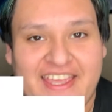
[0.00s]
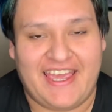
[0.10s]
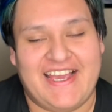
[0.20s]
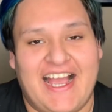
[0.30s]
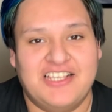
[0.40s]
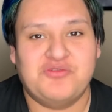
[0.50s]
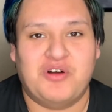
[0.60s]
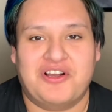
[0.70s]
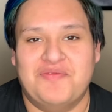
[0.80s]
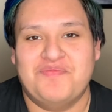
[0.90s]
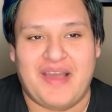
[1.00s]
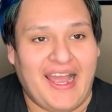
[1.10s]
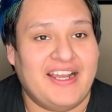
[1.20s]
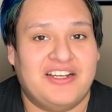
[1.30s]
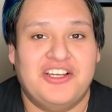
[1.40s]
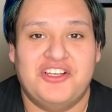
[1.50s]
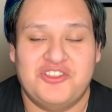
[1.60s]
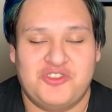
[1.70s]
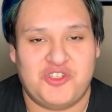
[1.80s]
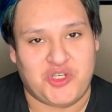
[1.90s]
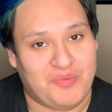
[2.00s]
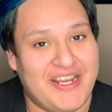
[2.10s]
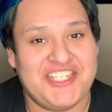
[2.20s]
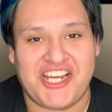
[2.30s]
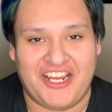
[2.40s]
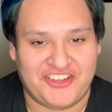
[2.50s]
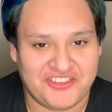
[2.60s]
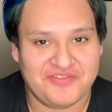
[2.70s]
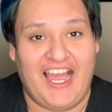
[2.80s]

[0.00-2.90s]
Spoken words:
Hey guys, welcome back to my channel.